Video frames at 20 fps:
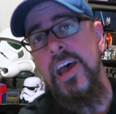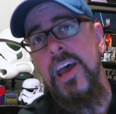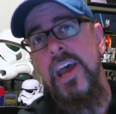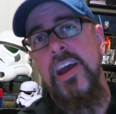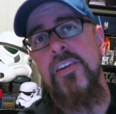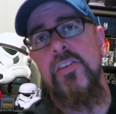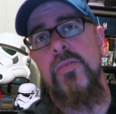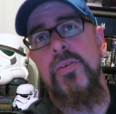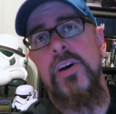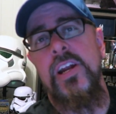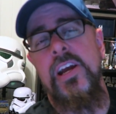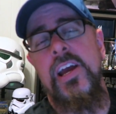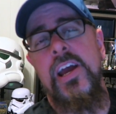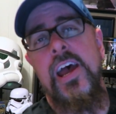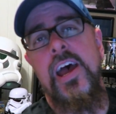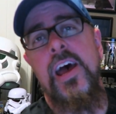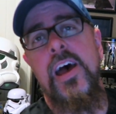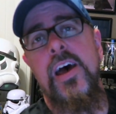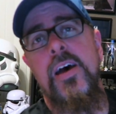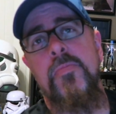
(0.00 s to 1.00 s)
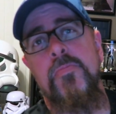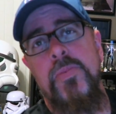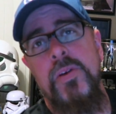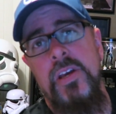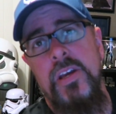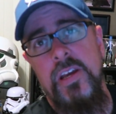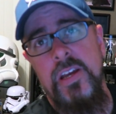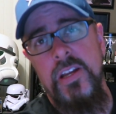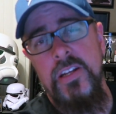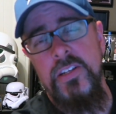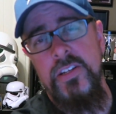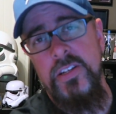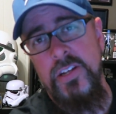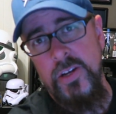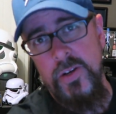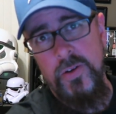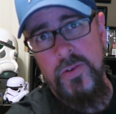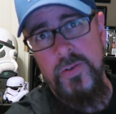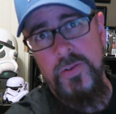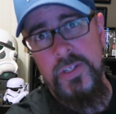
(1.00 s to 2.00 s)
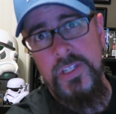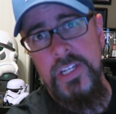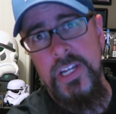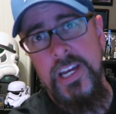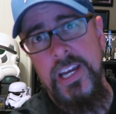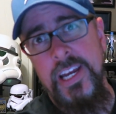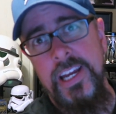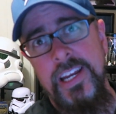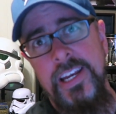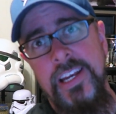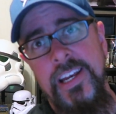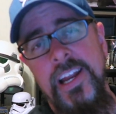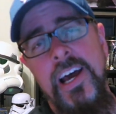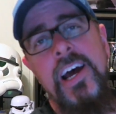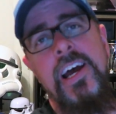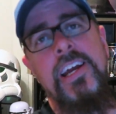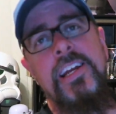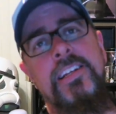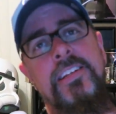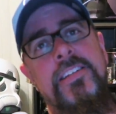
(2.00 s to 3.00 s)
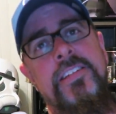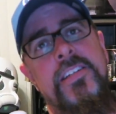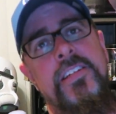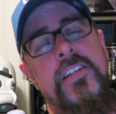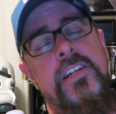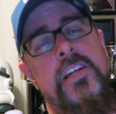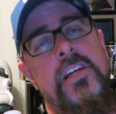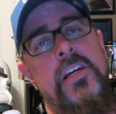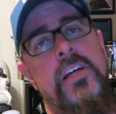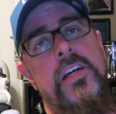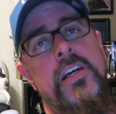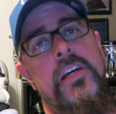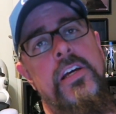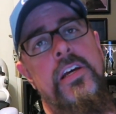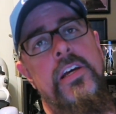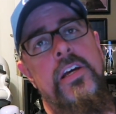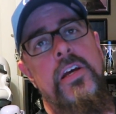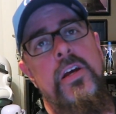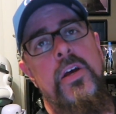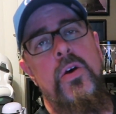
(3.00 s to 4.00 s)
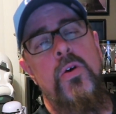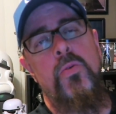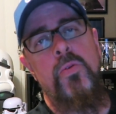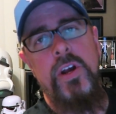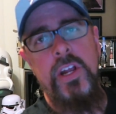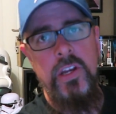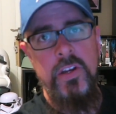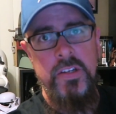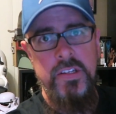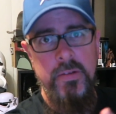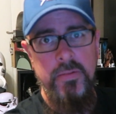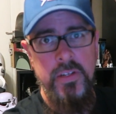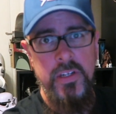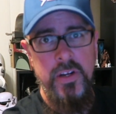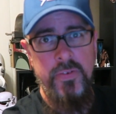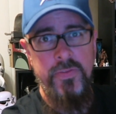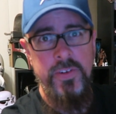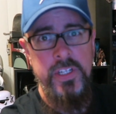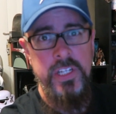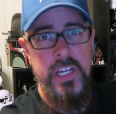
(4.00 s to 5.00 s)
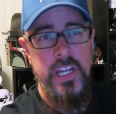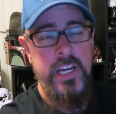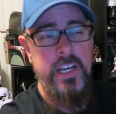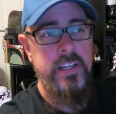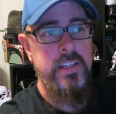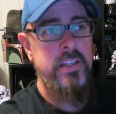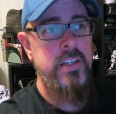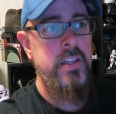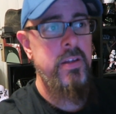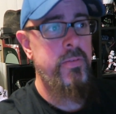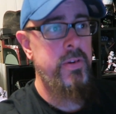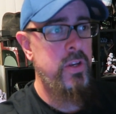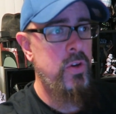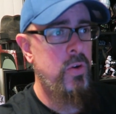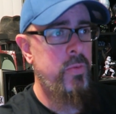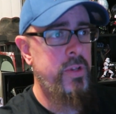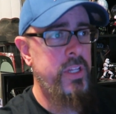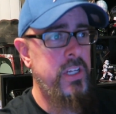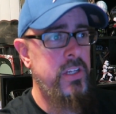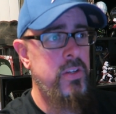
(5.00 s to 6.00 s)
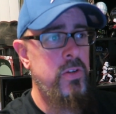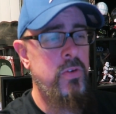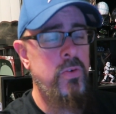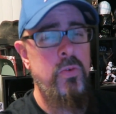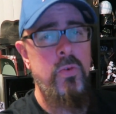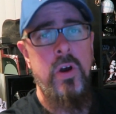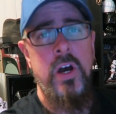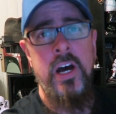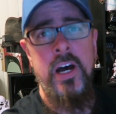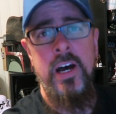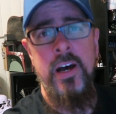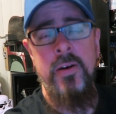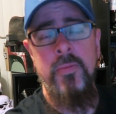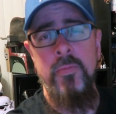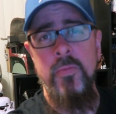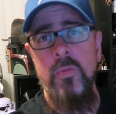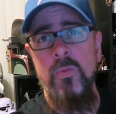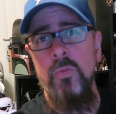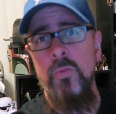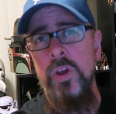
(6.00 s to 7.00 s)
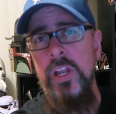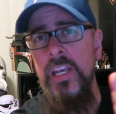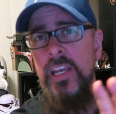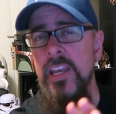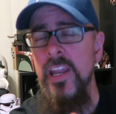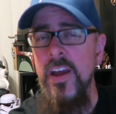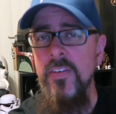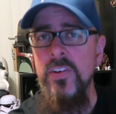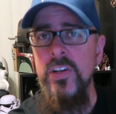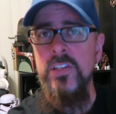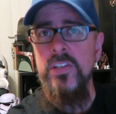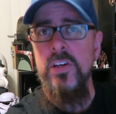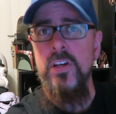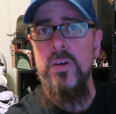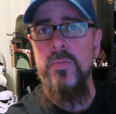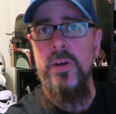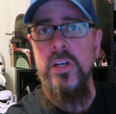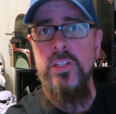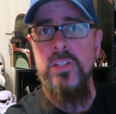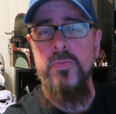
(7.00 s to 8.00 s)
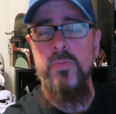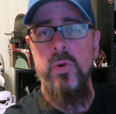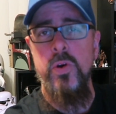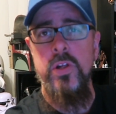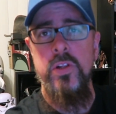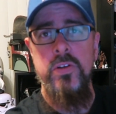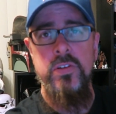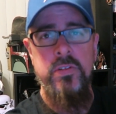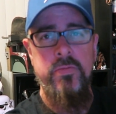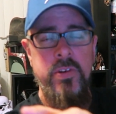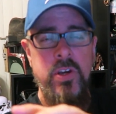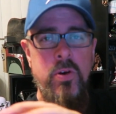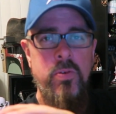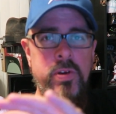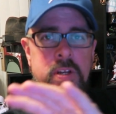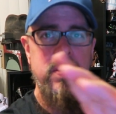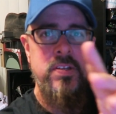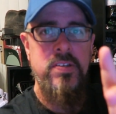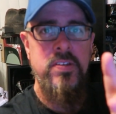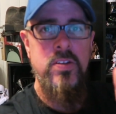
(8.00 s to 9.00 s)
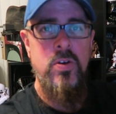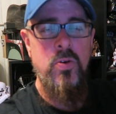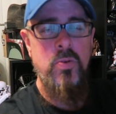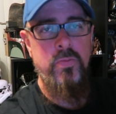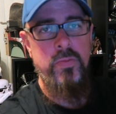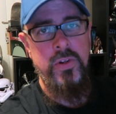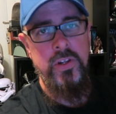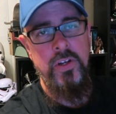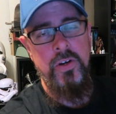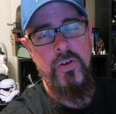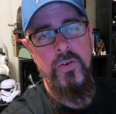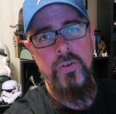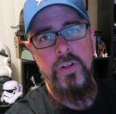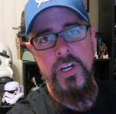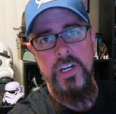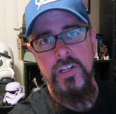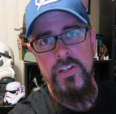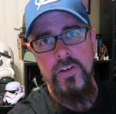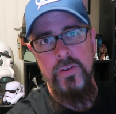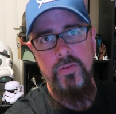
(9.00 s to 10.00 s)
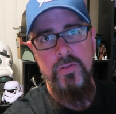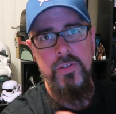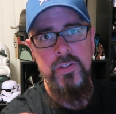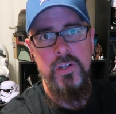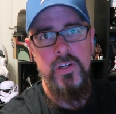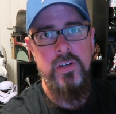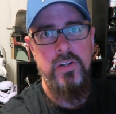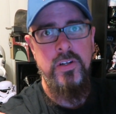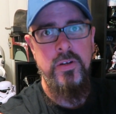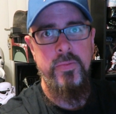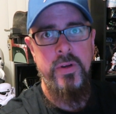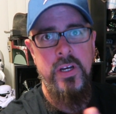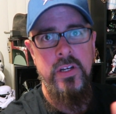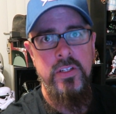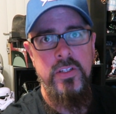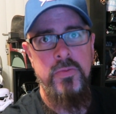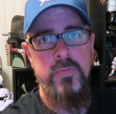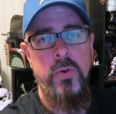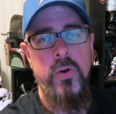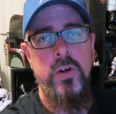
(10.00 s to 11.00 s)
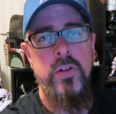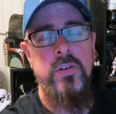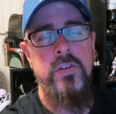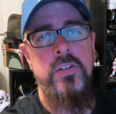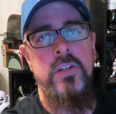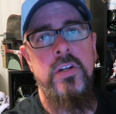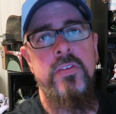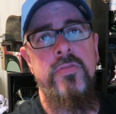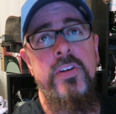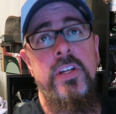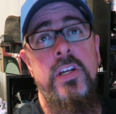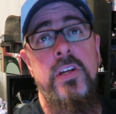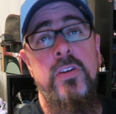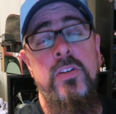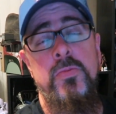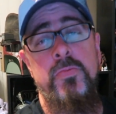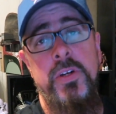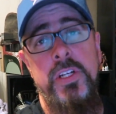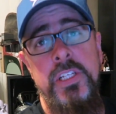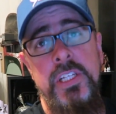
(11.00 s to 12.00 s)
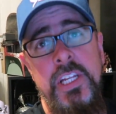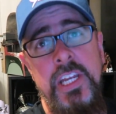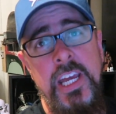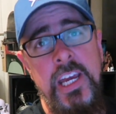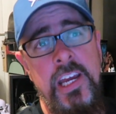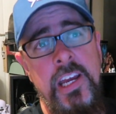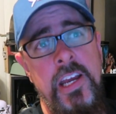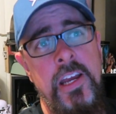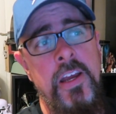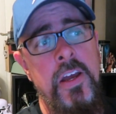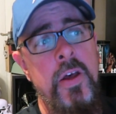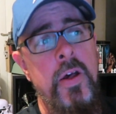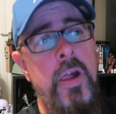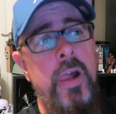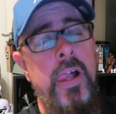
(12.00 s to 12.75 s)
Hey everybody, happy Tuesday night. We're going to do something different tonight than we normally do. We never talk about spoilers, and we always note below, like, don't talk about spoilers in our videos. But today,